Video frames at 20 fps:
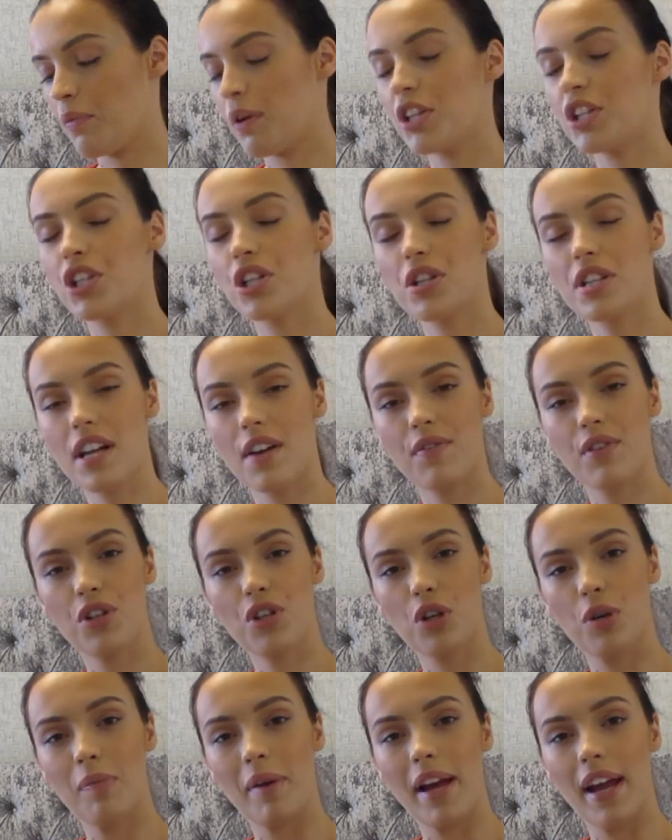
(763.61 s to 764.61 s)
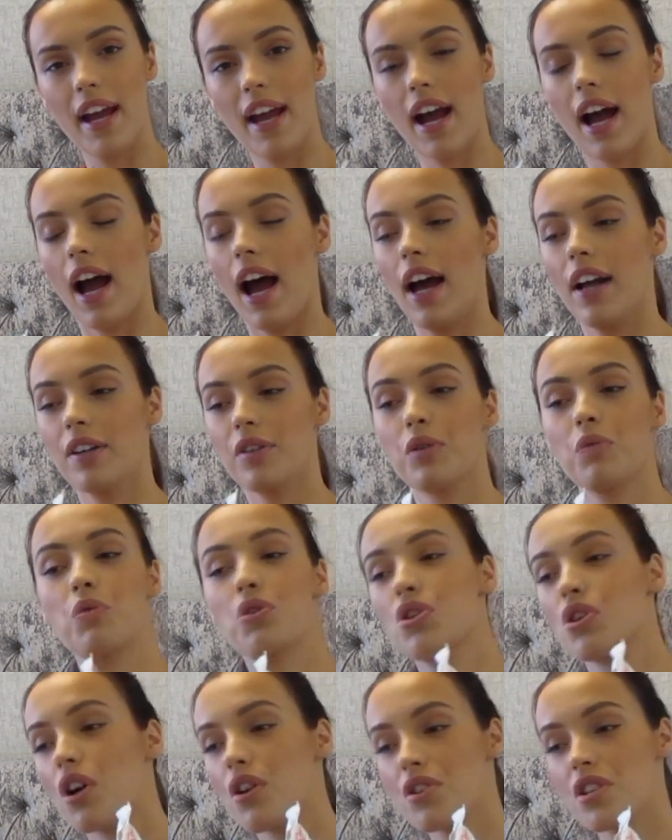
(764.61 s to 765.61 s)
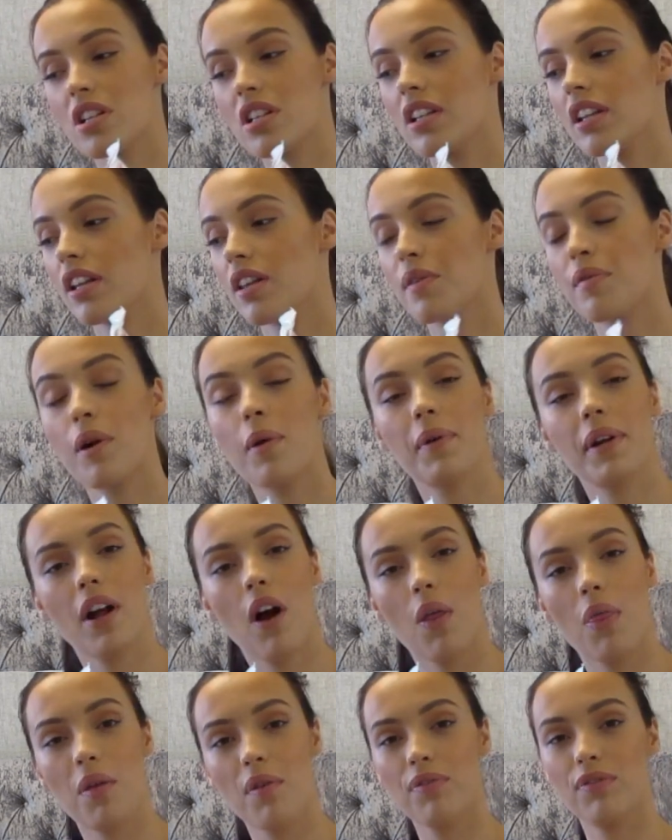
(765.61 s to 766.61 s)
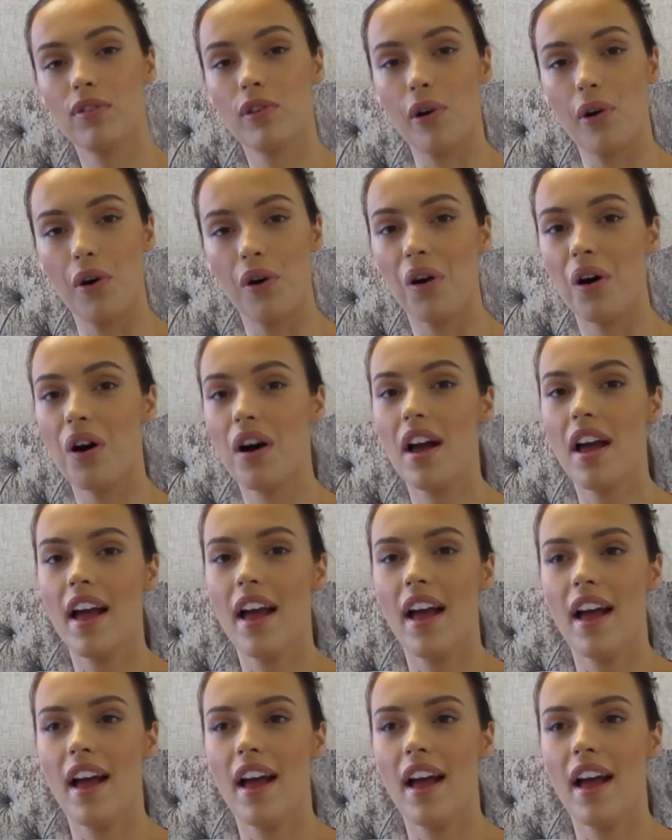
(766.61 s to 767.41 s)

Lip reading: when she used to have a dummy and was constantly throwing it on the floor,